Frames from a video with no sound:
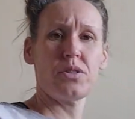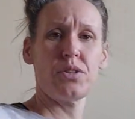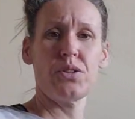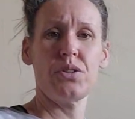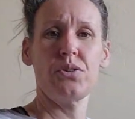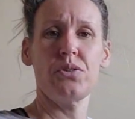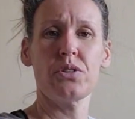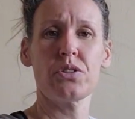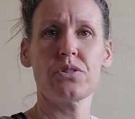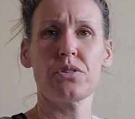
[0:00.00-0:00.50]

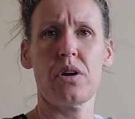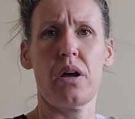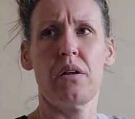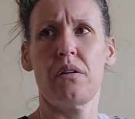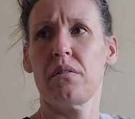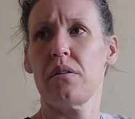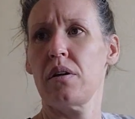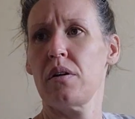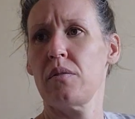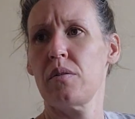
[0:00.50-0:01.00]
to, I
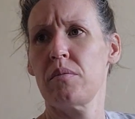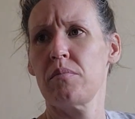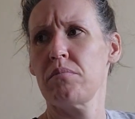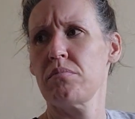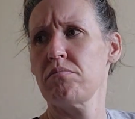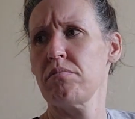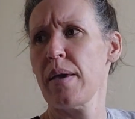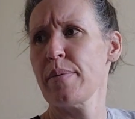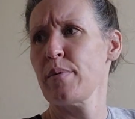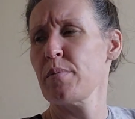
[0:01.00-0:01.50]
don't know,
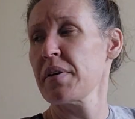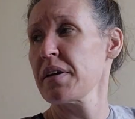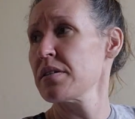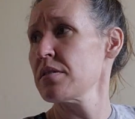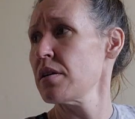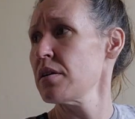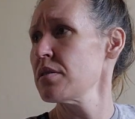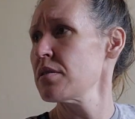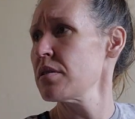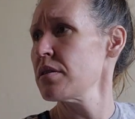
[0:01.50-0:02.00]
maybe my
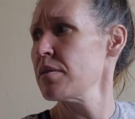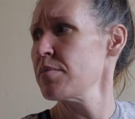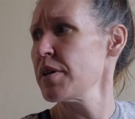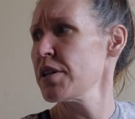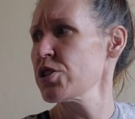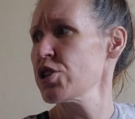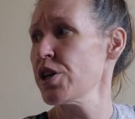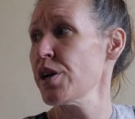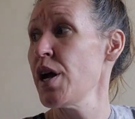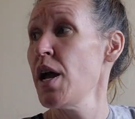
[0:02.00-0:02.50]
son's here, I'm
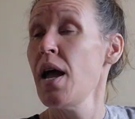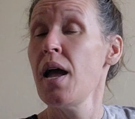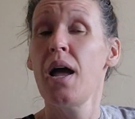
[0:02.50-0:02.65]
not sure.